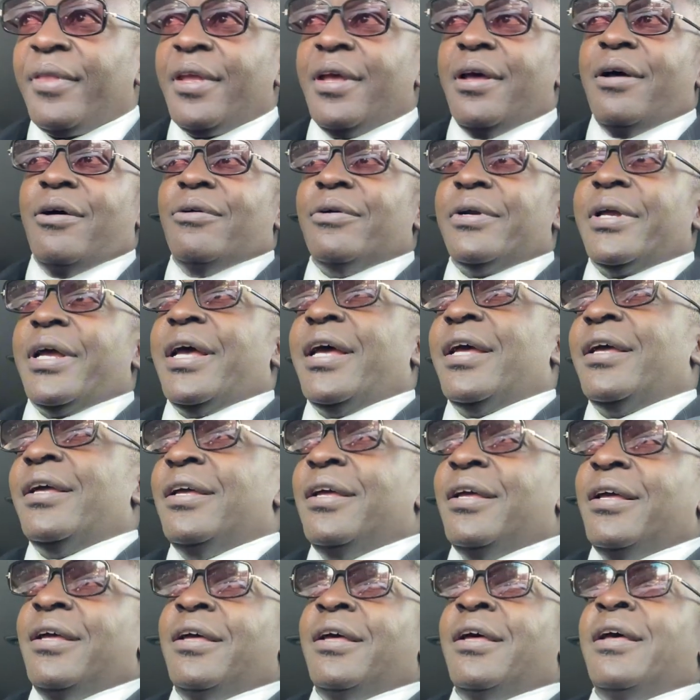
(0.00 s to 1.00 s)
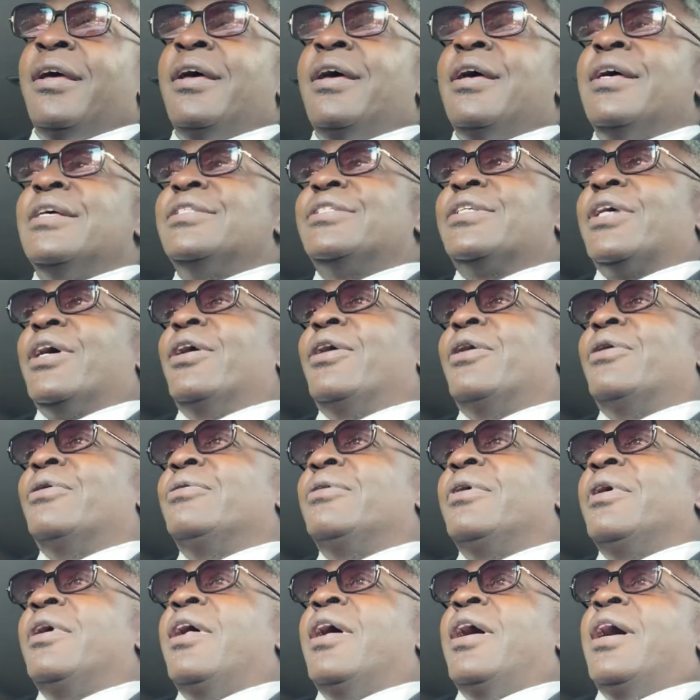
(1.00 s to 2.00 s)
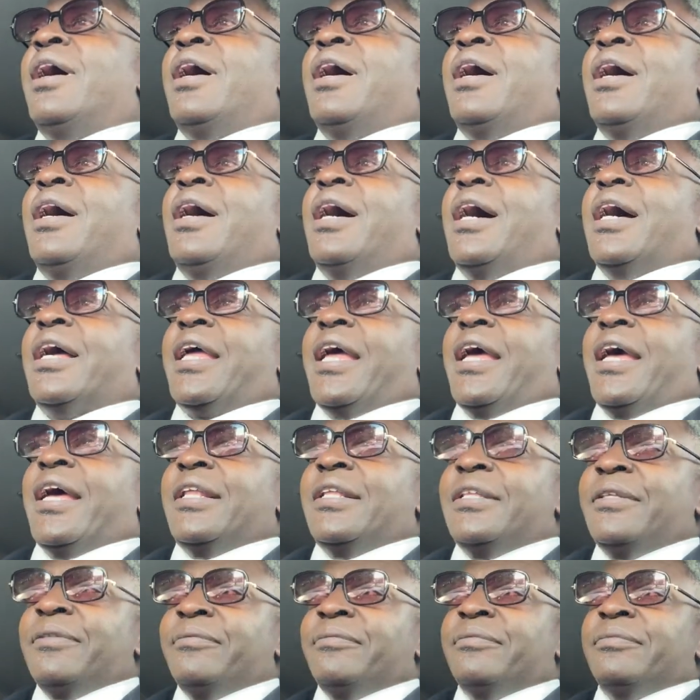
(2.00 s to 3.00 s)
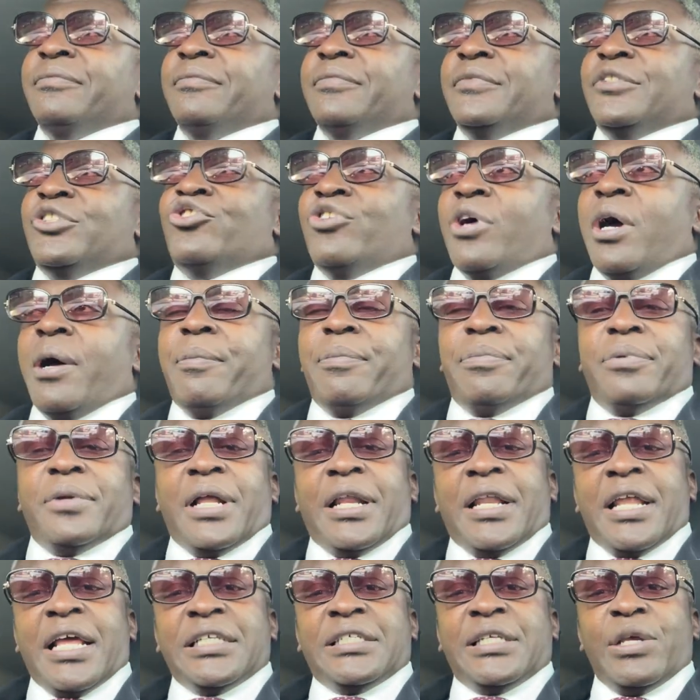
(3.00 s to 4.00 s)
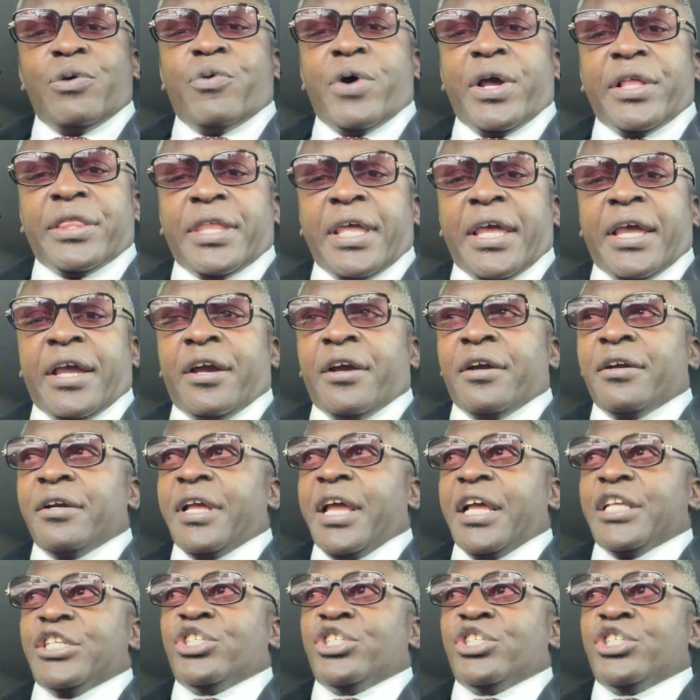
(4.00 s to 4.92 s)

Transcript: Okay. So again, Trump, at least he went there and